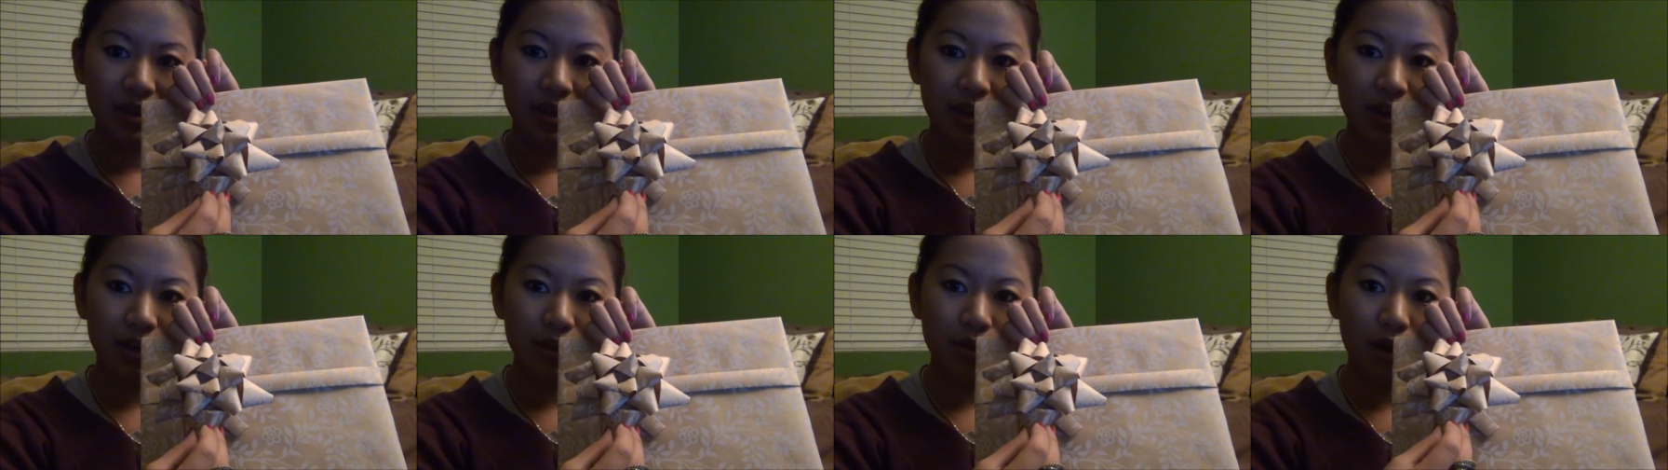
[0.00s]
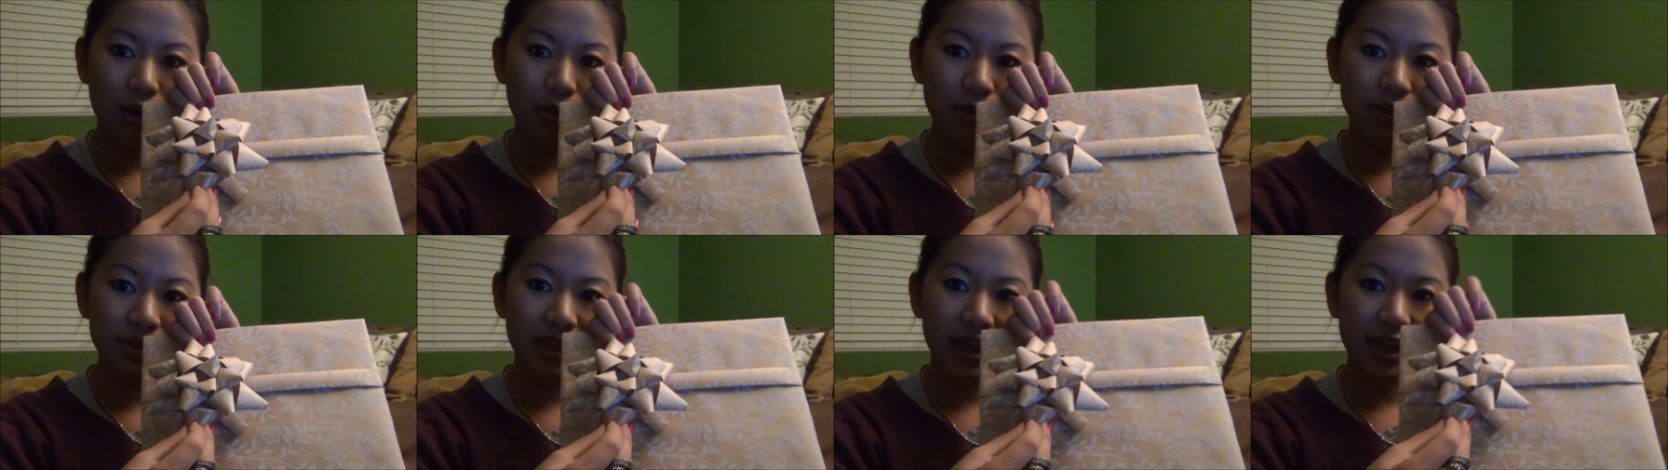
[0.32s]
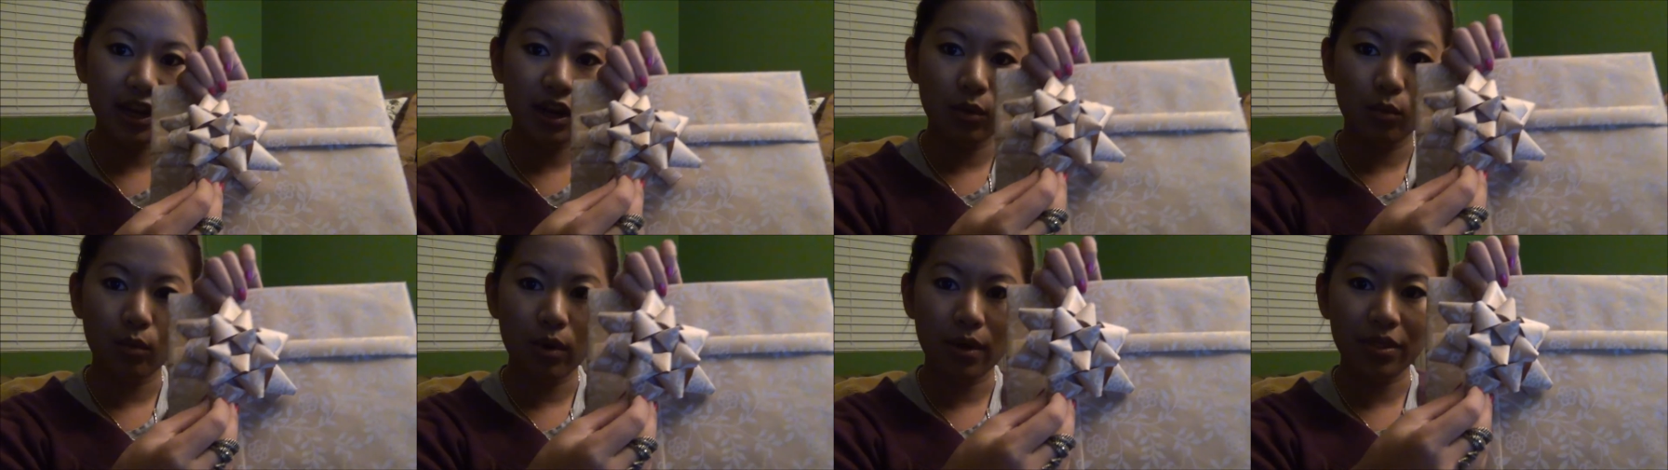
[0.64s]
And you always
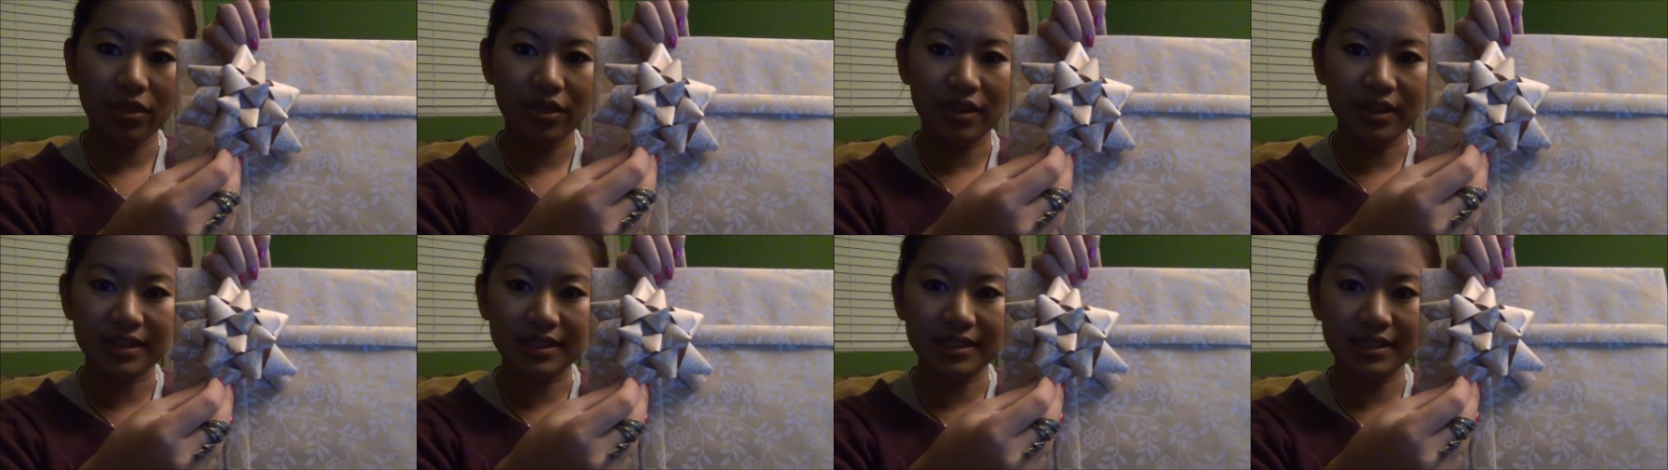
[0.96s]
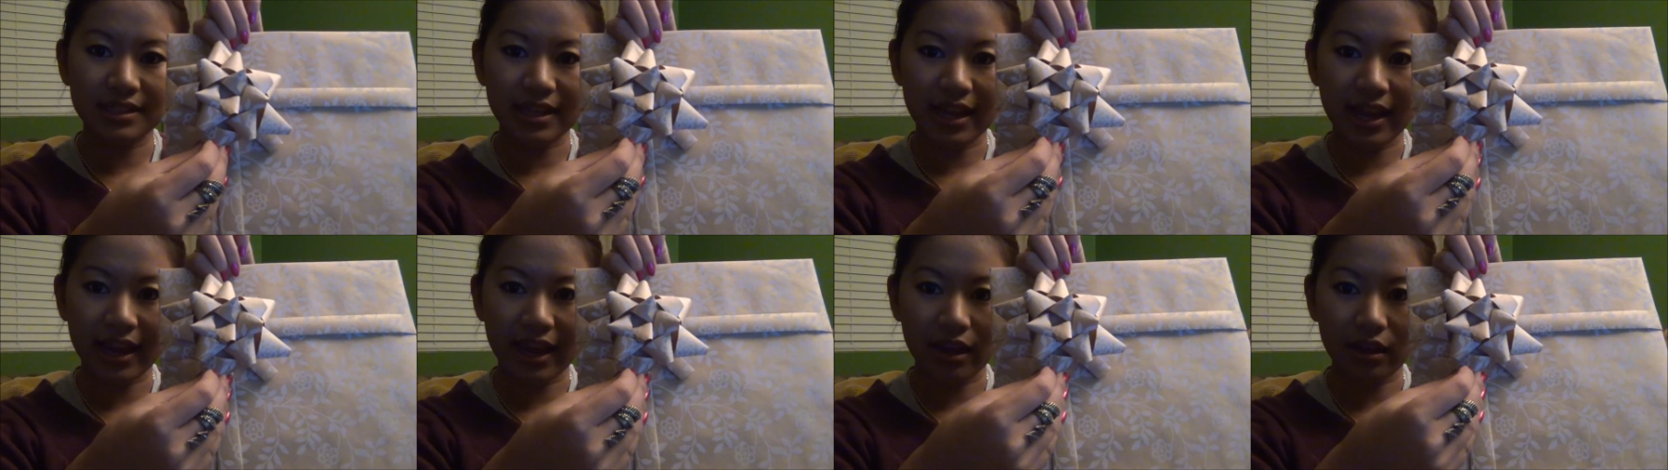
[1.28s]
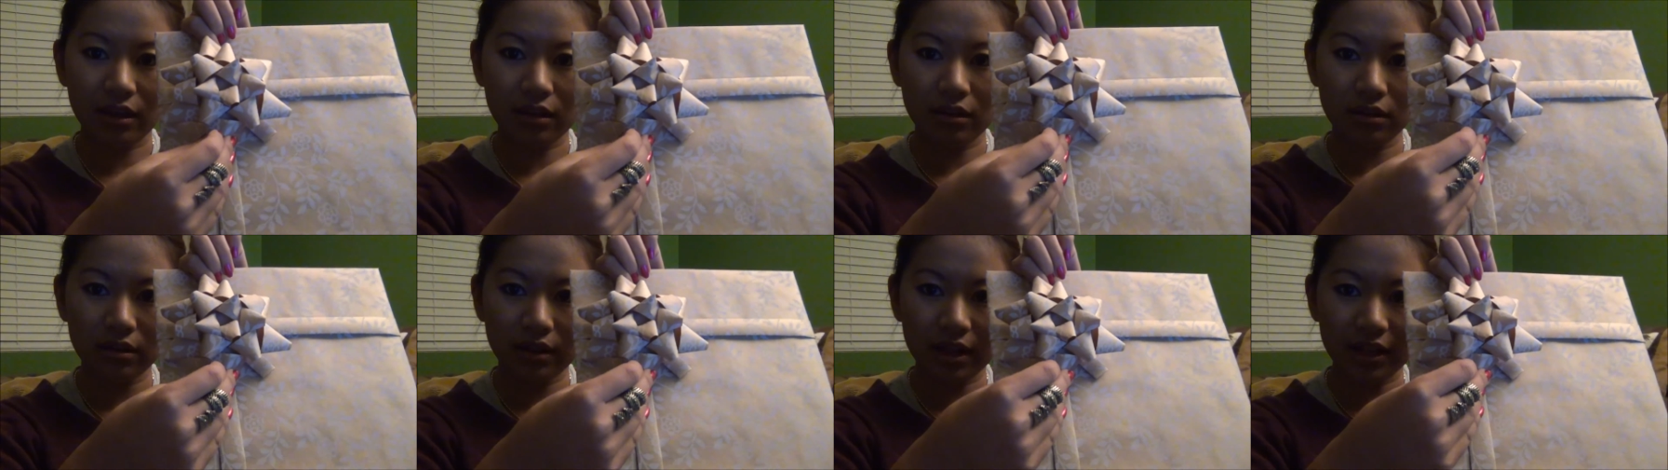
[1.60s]
kind of want the
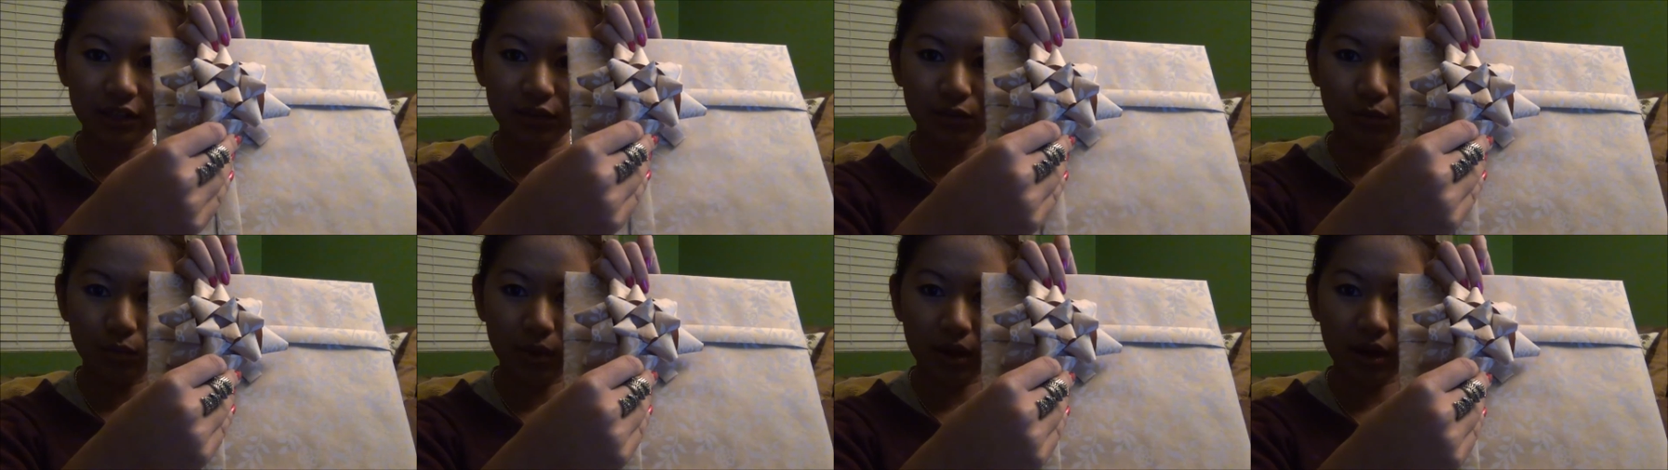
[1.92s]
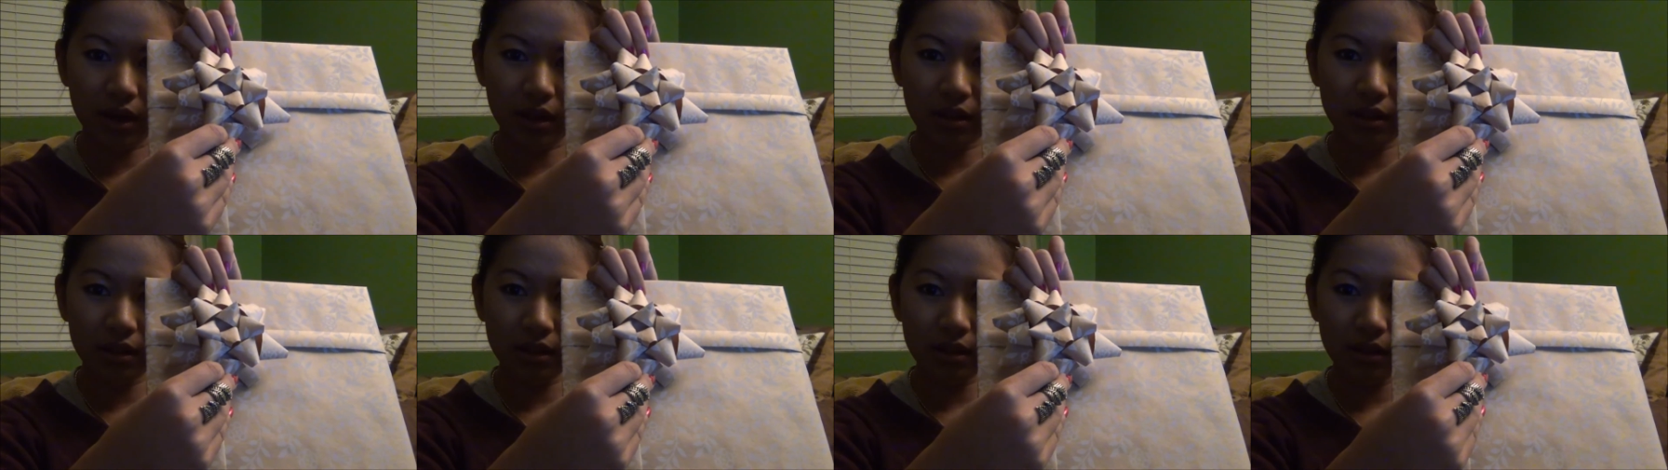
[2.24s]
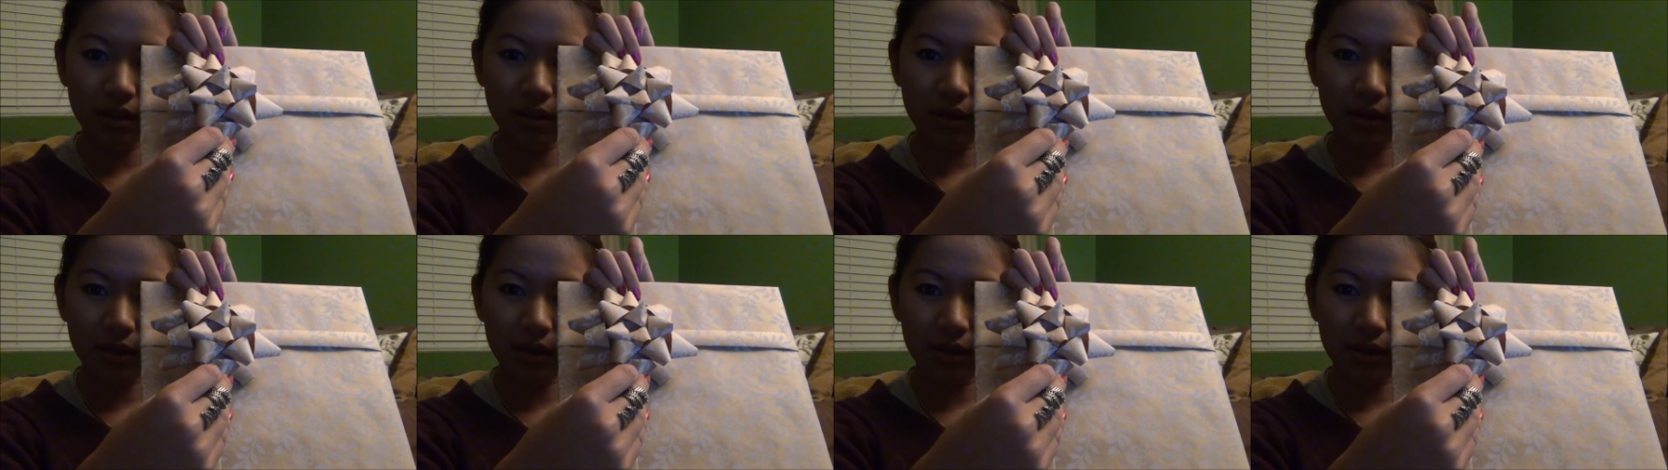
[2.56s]
tail as well